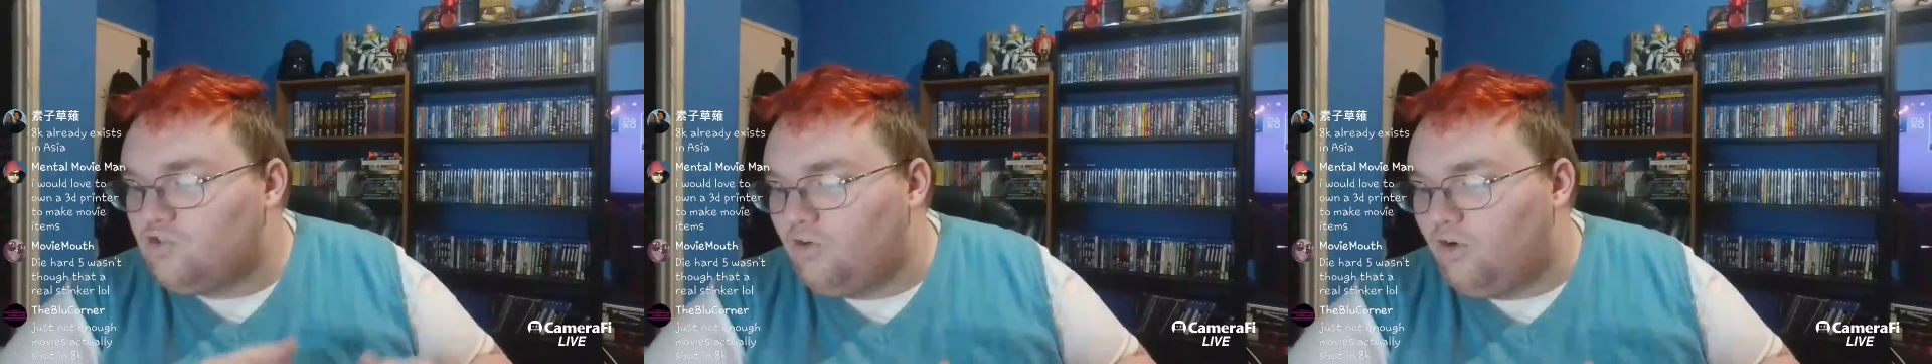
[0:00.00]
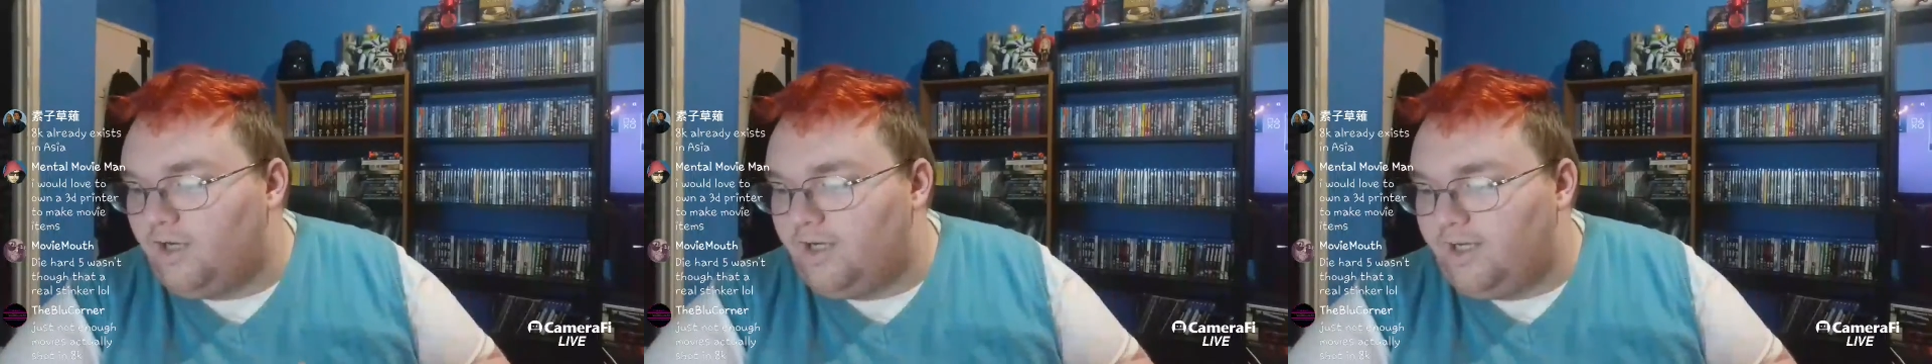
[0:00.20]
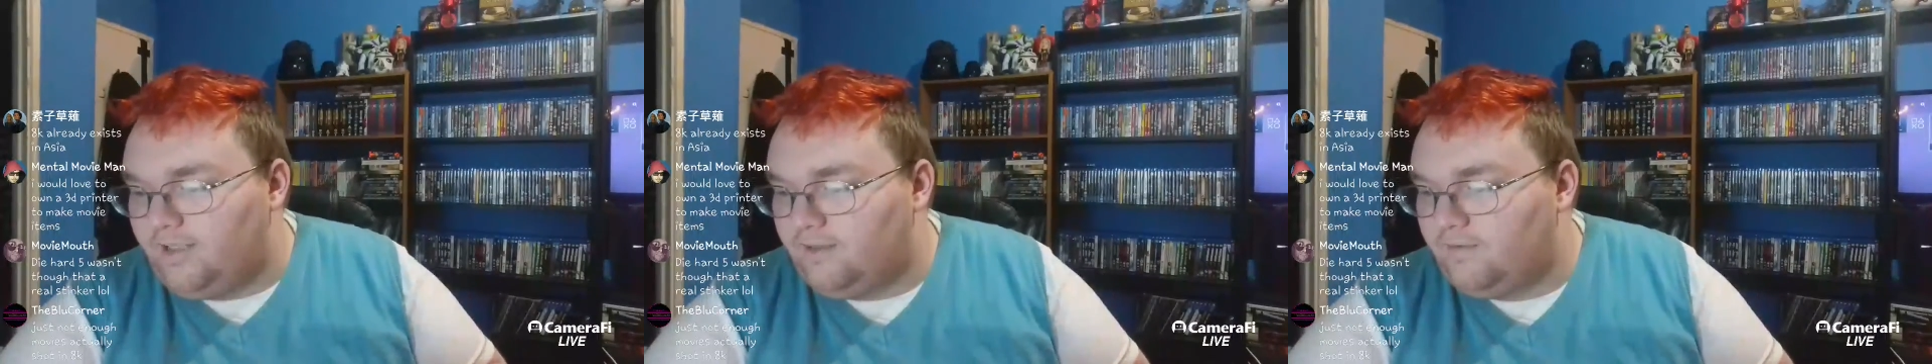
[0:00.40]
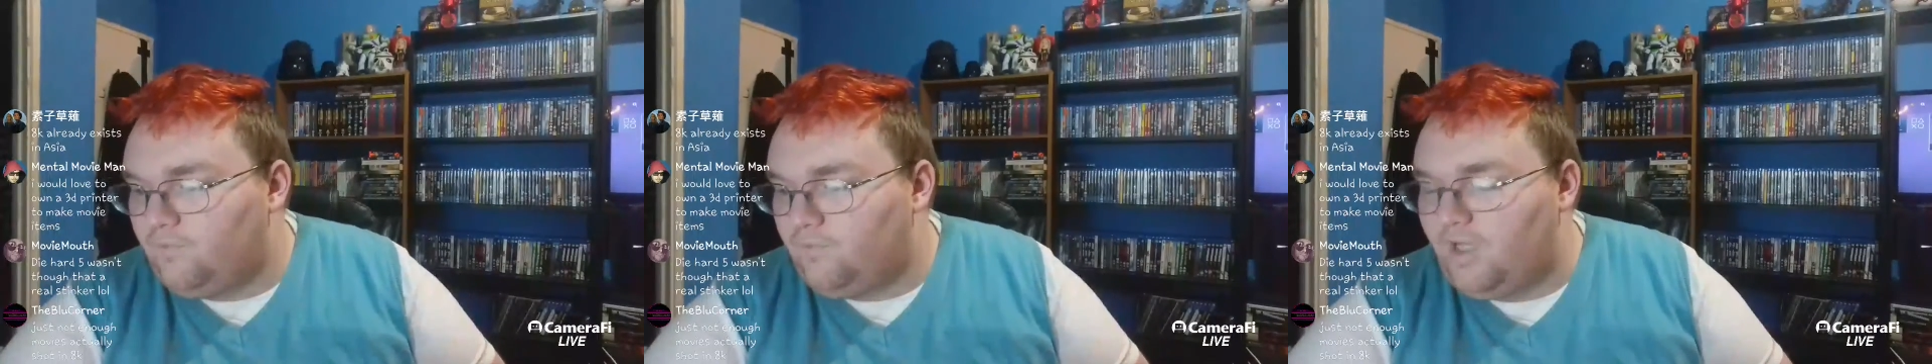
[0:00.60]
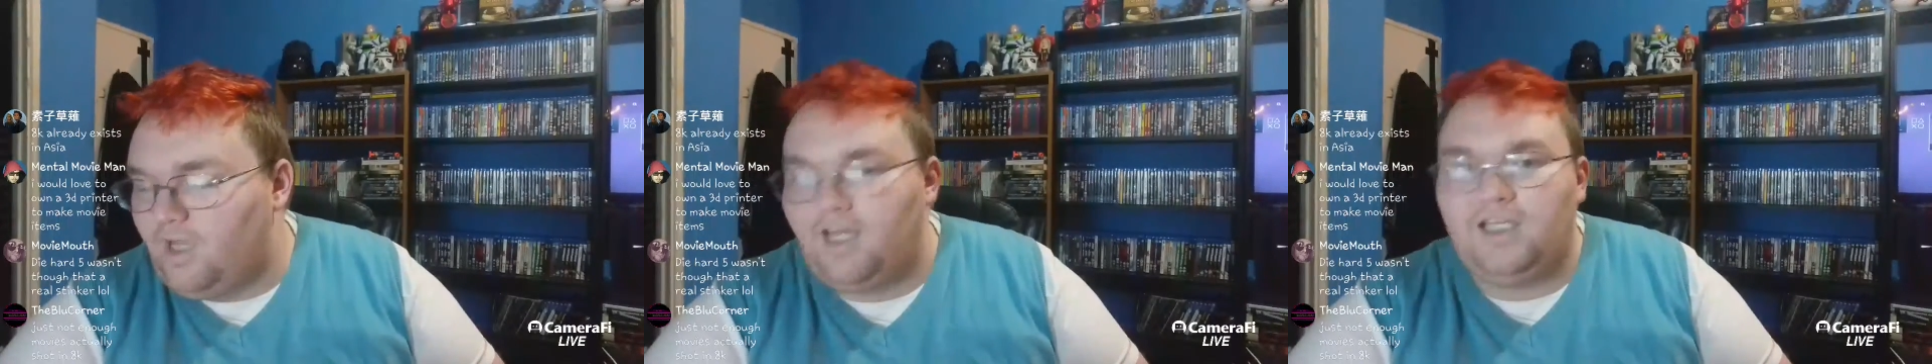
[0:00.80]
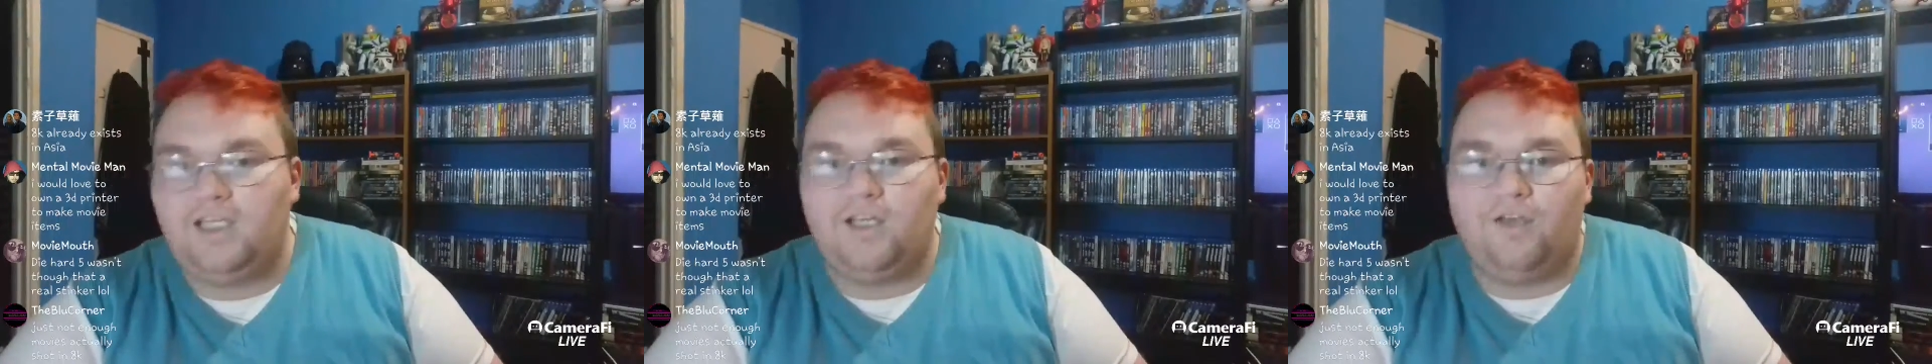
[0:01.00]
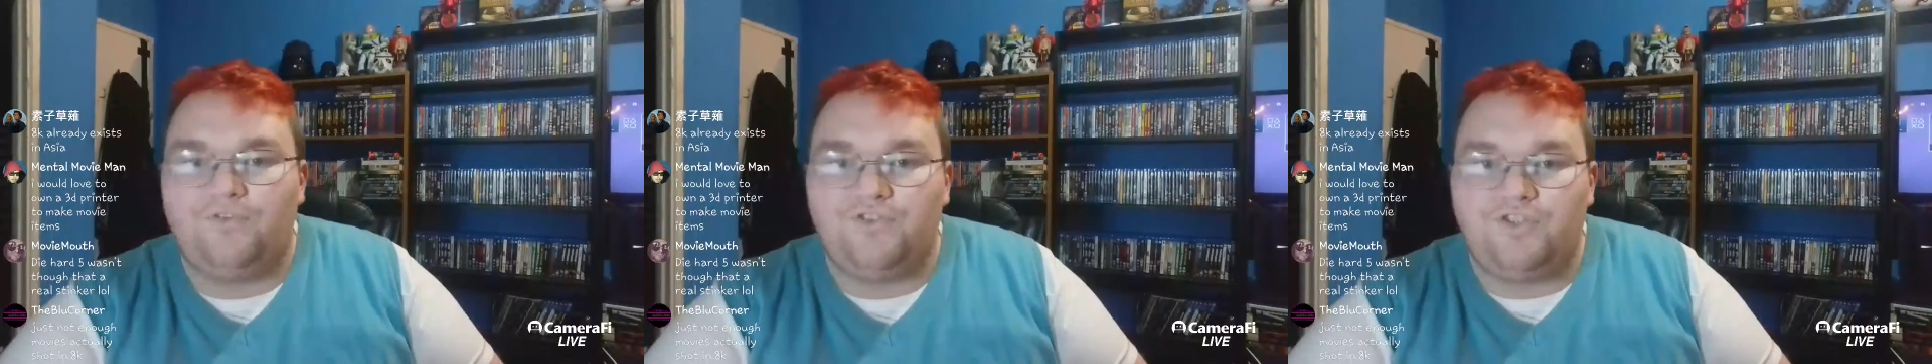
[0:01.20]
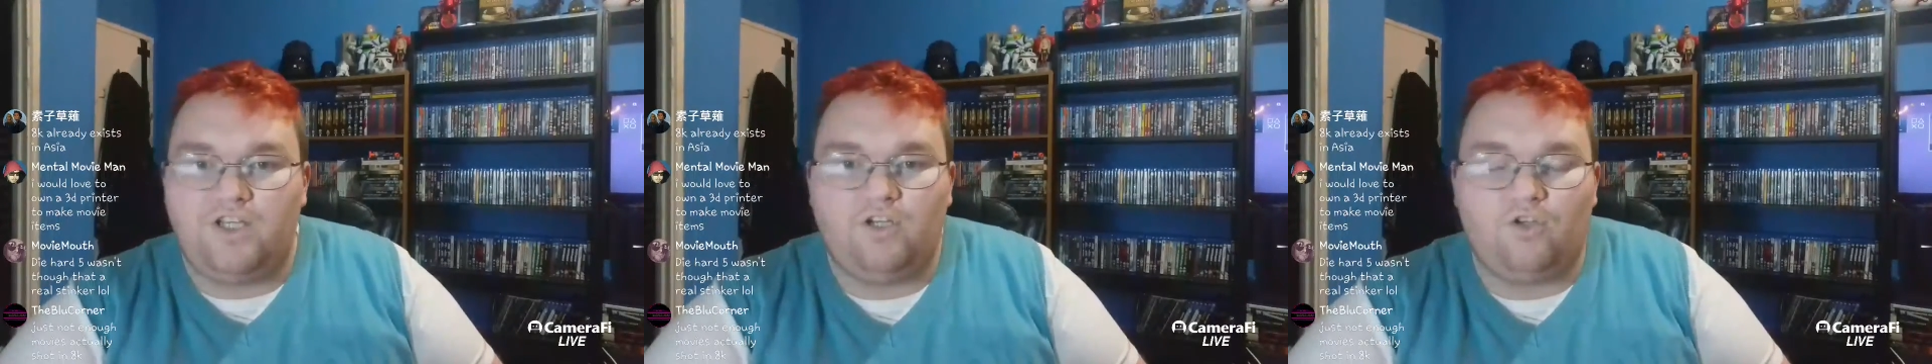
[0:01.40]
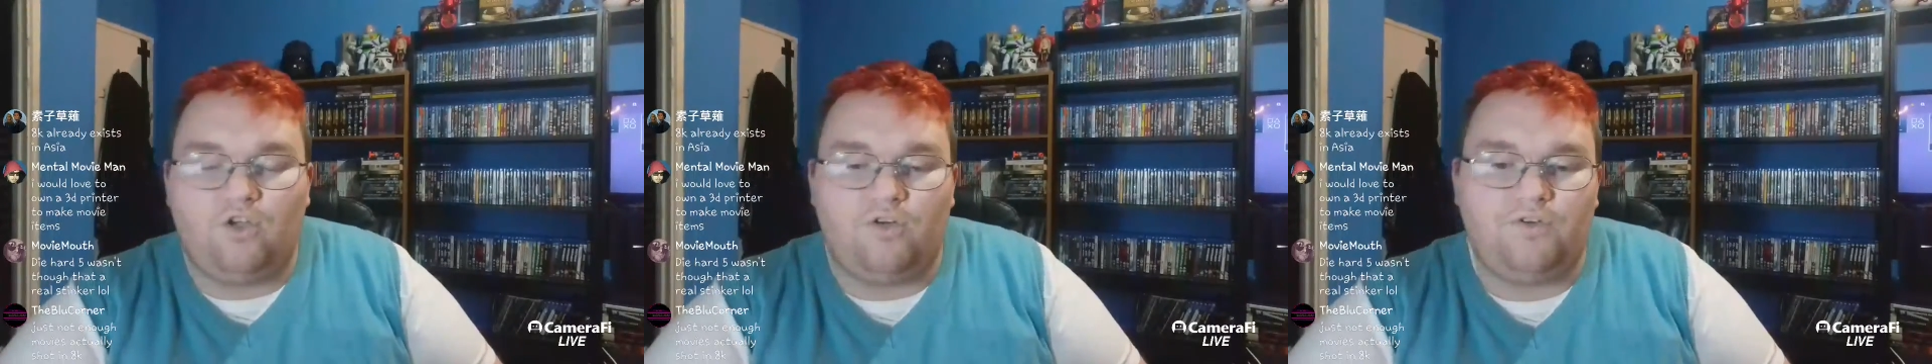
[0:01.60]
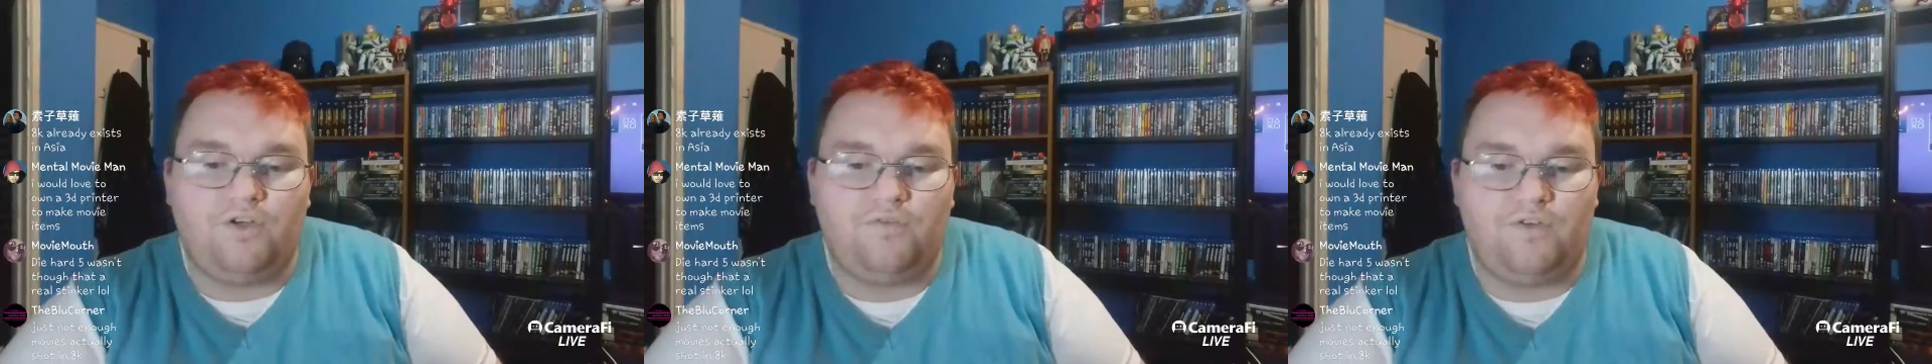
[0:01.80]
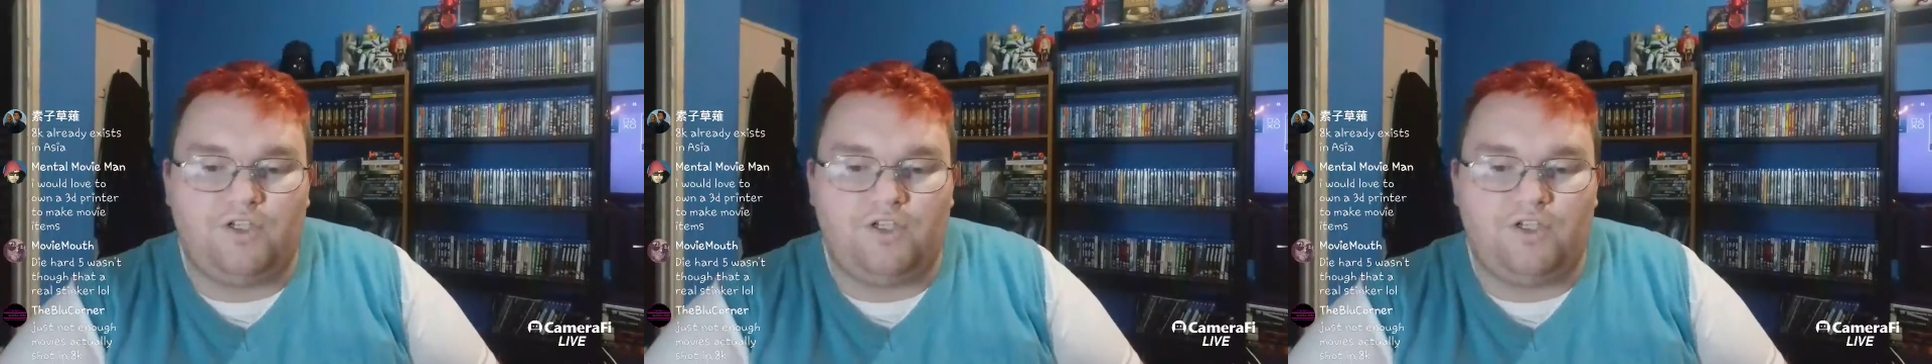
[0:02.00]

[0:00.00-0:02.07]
trying, and I've seen a lot of her